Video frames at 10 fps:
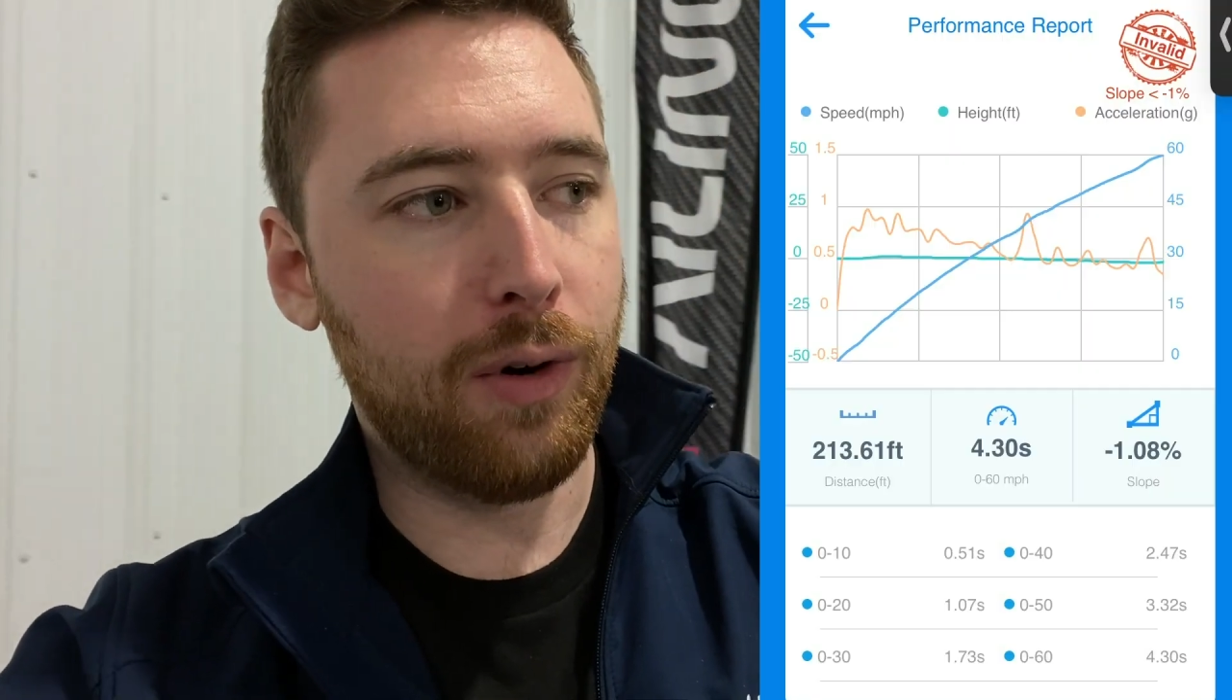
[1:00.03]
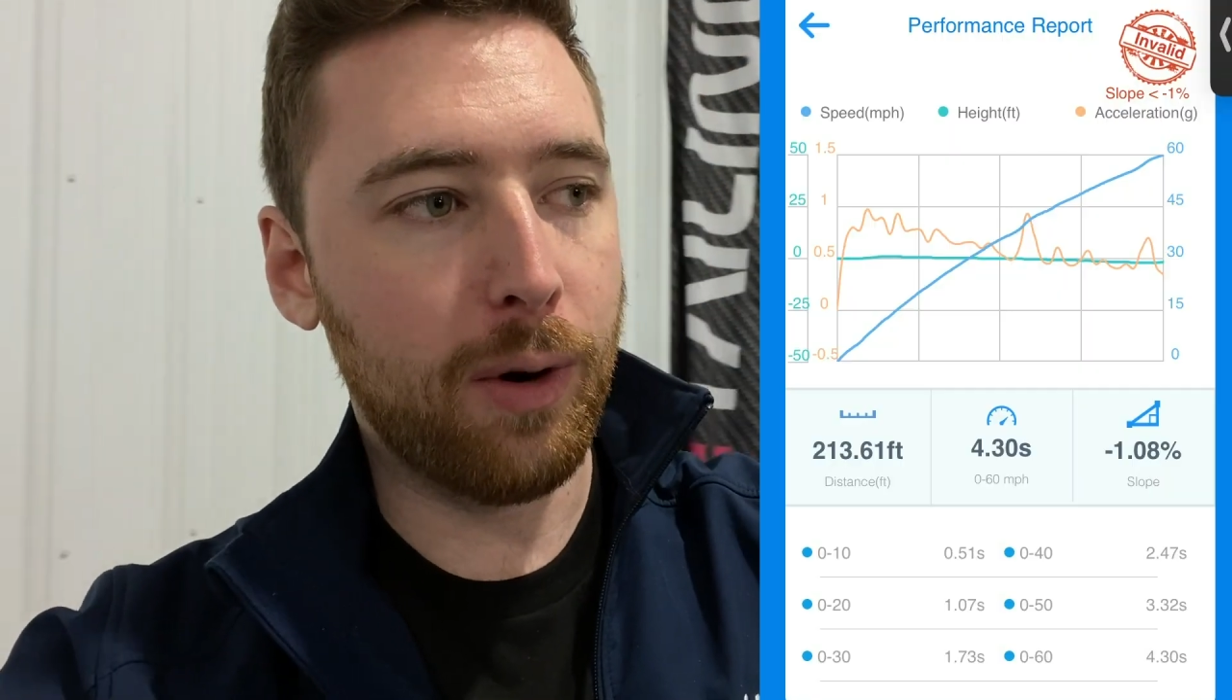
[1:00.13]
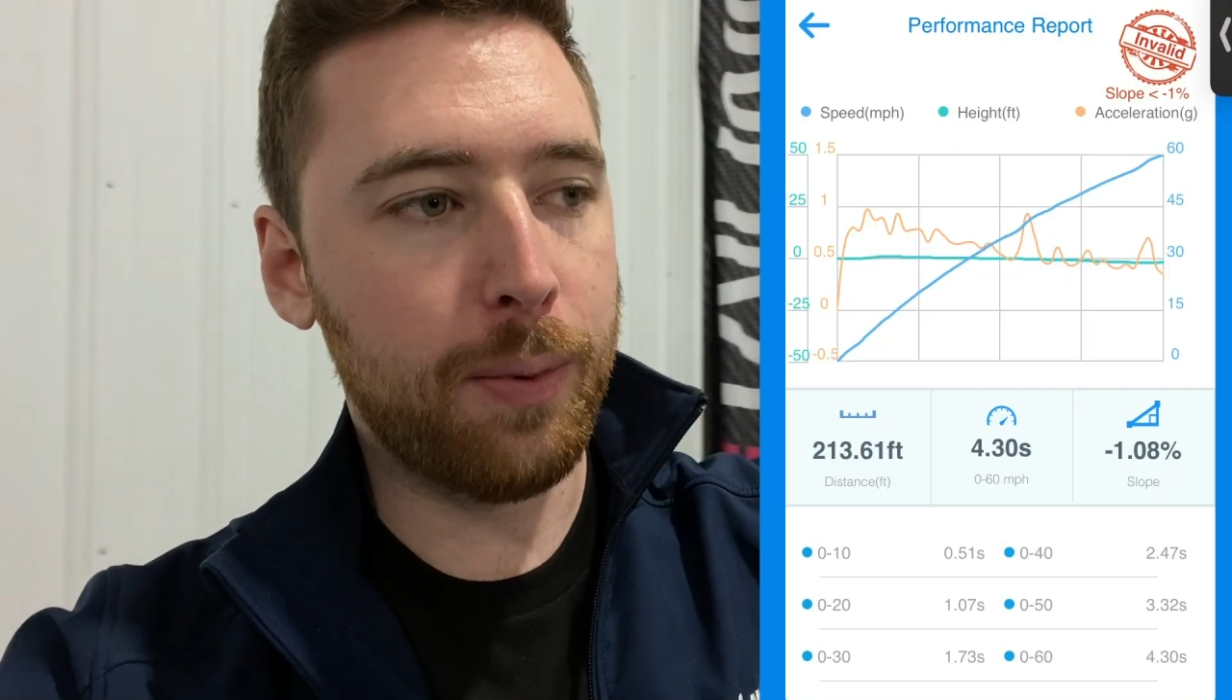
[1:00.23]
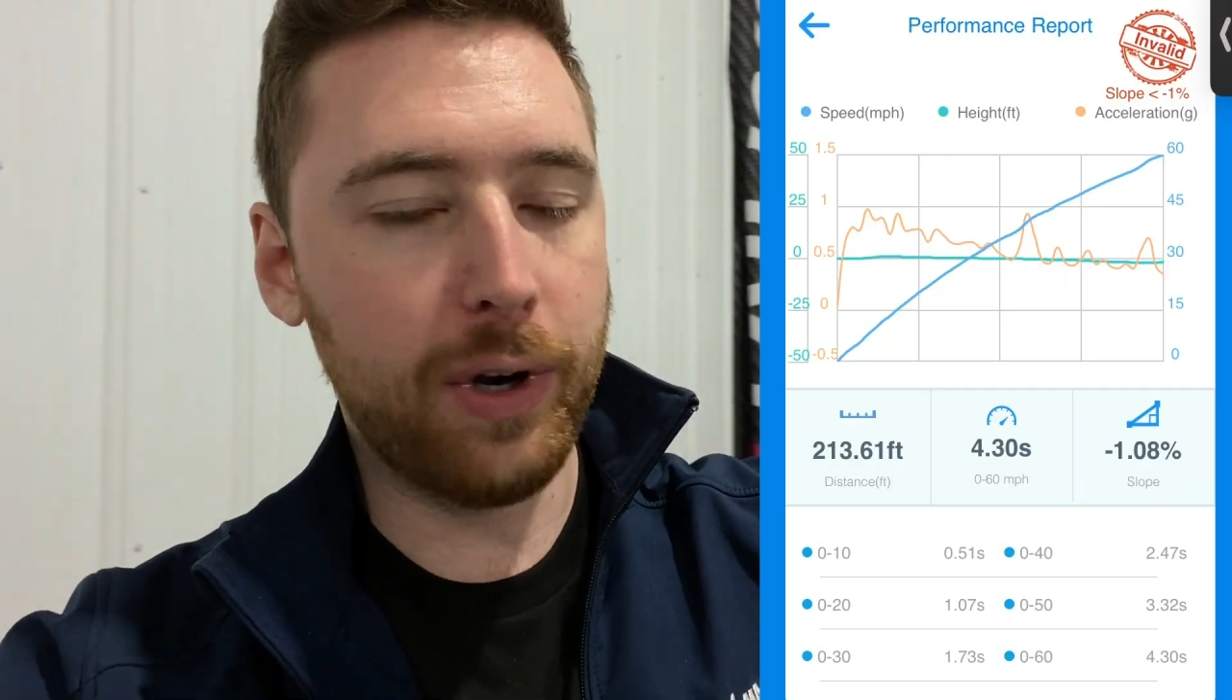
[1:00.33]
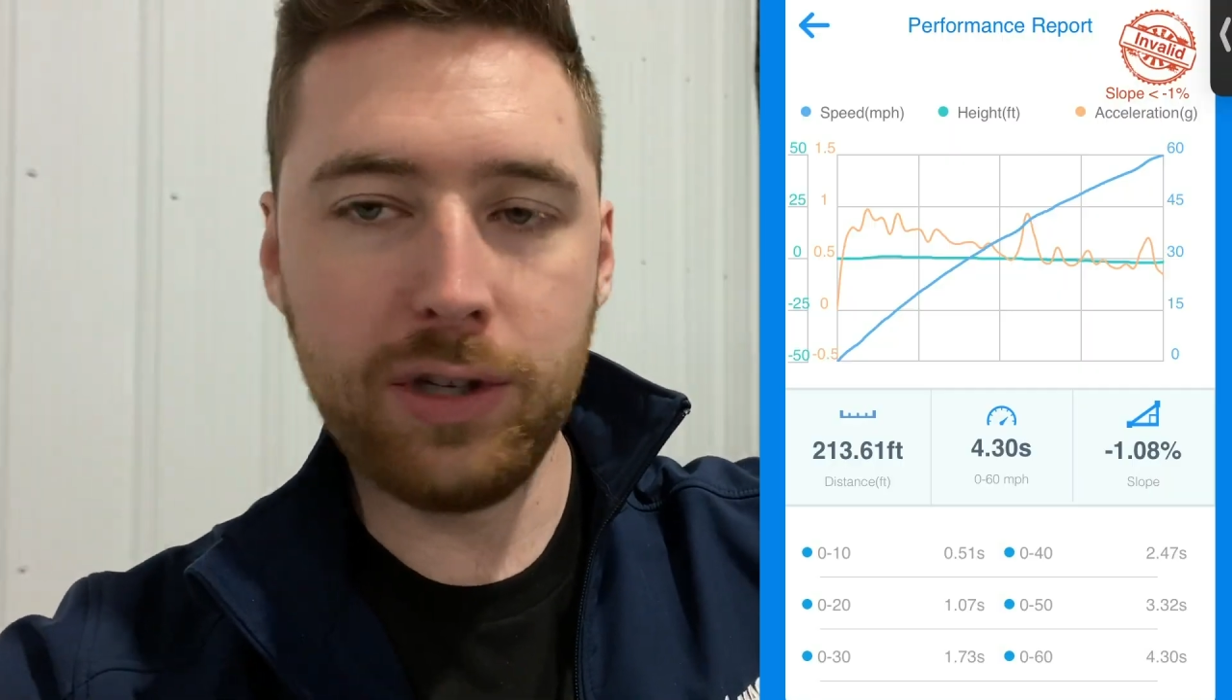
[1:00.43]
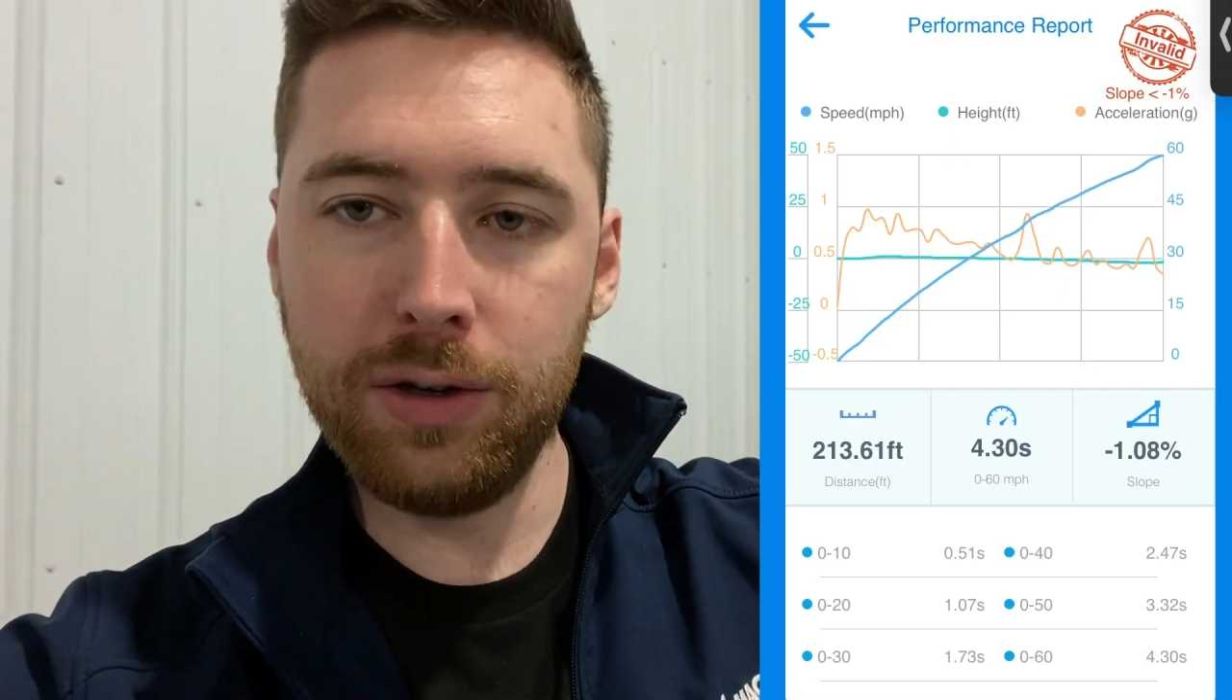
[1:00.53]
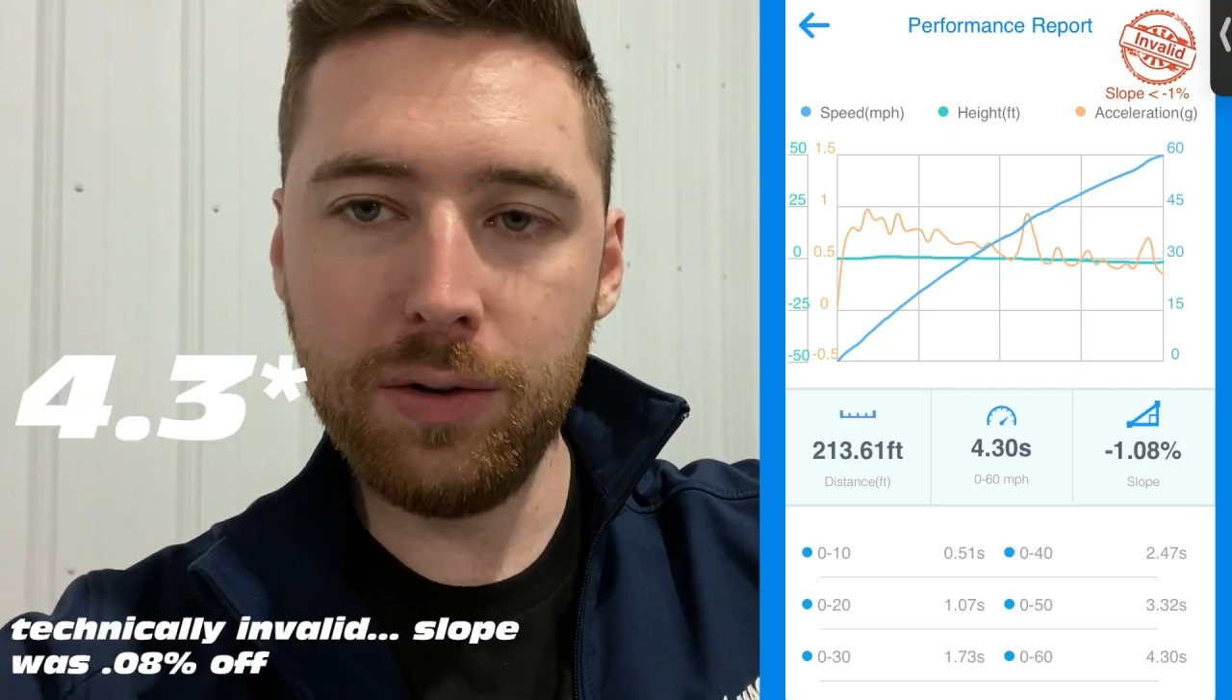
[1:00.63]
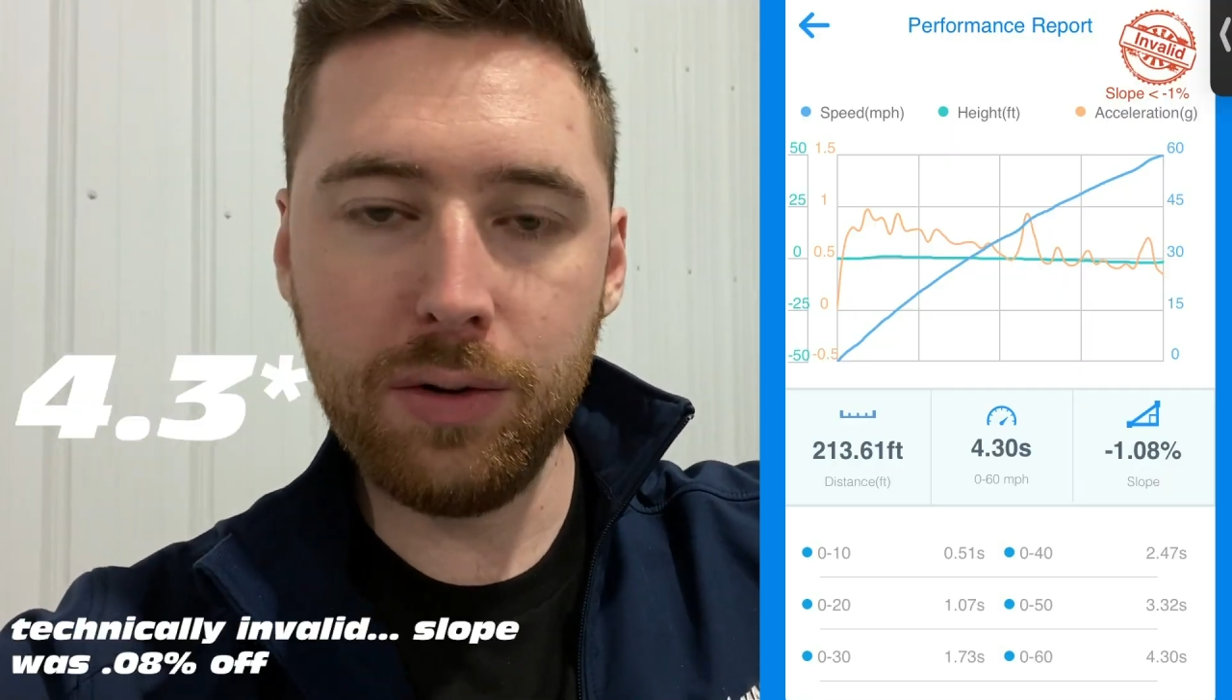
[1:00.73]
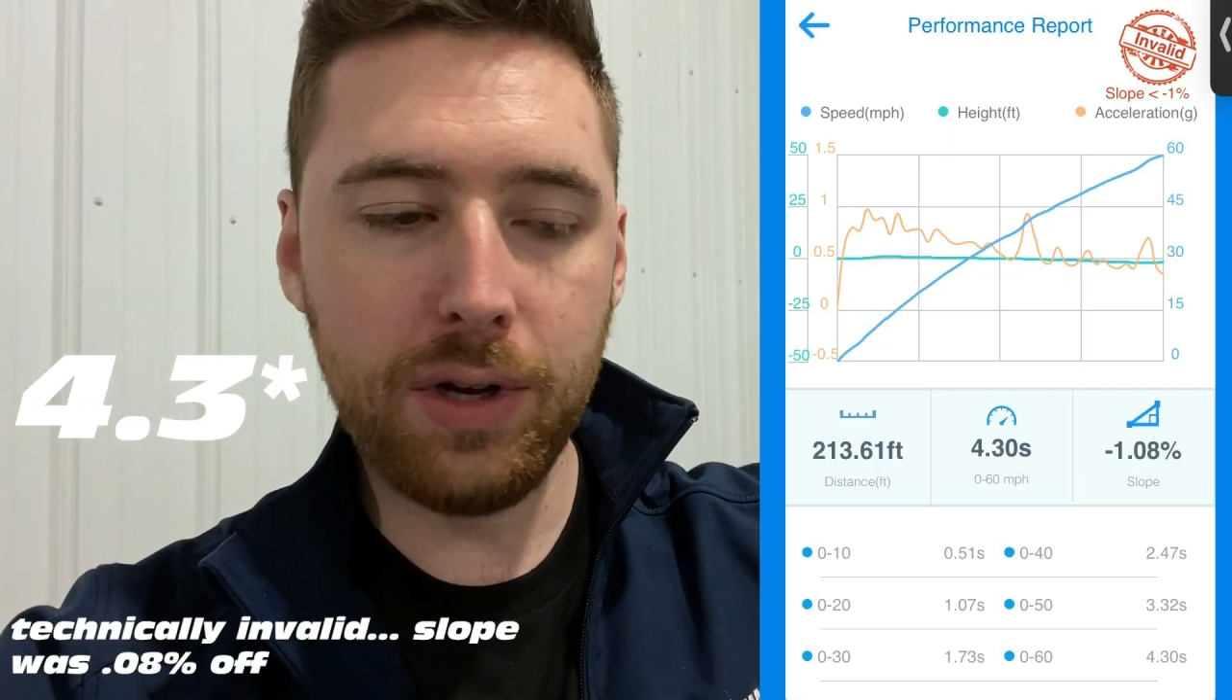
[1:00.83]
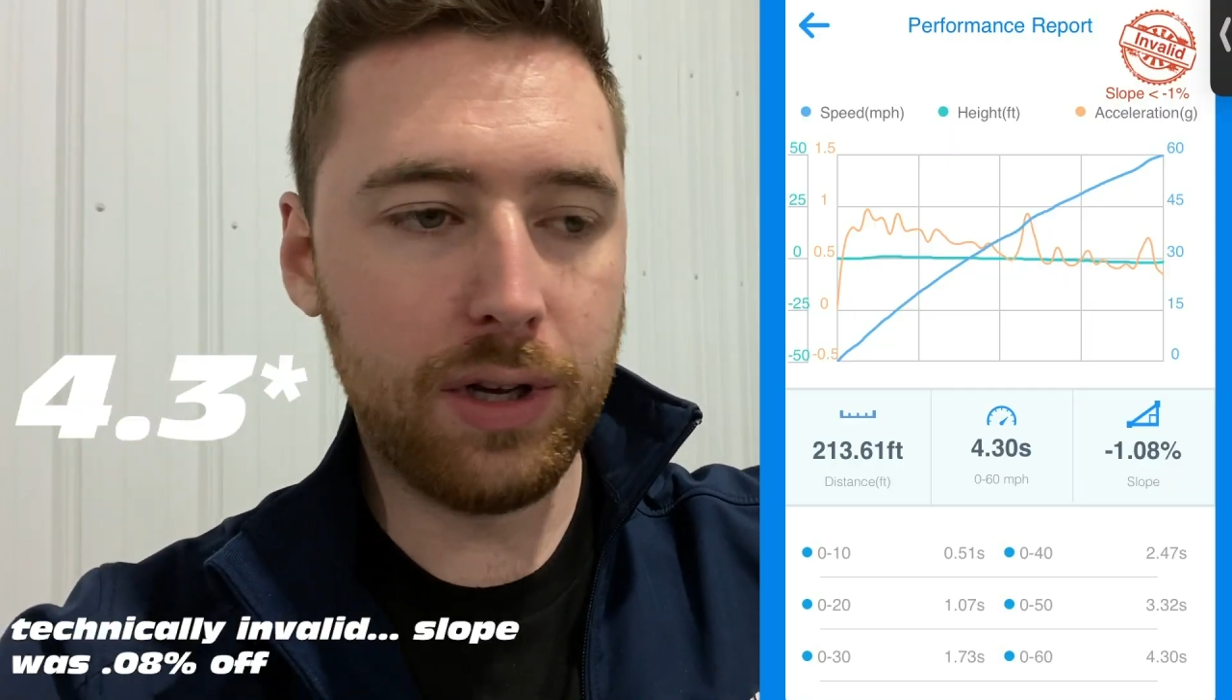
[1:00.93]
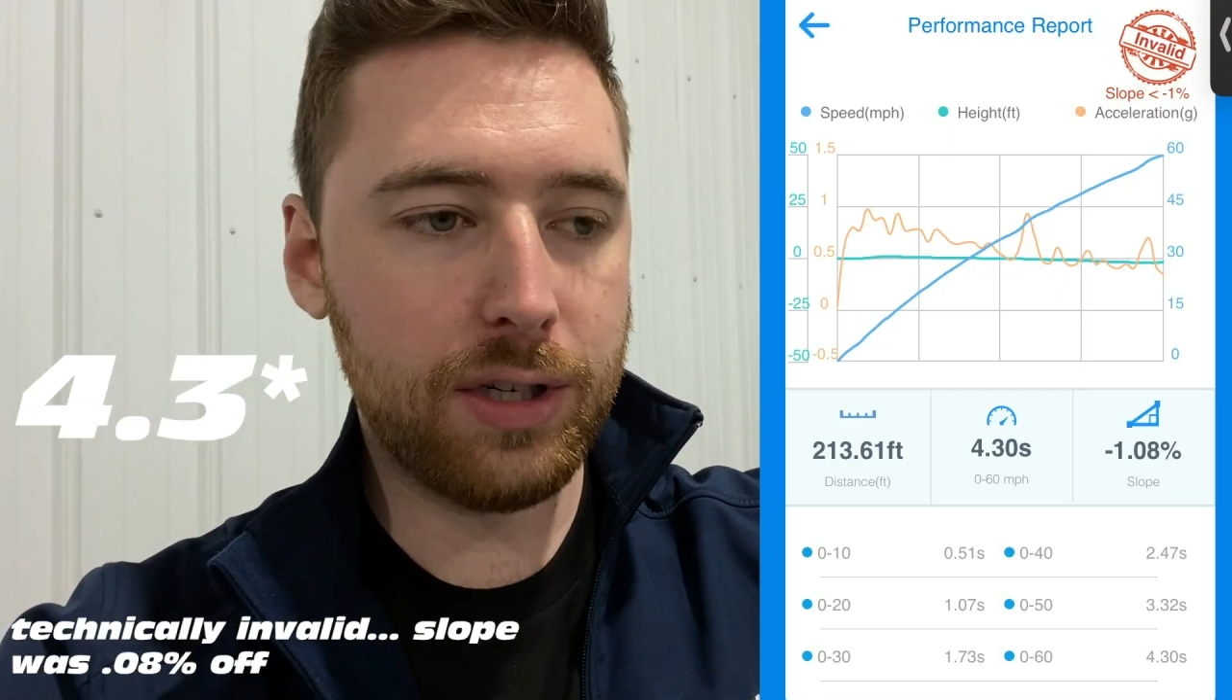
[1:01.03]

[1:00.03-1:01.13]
4.2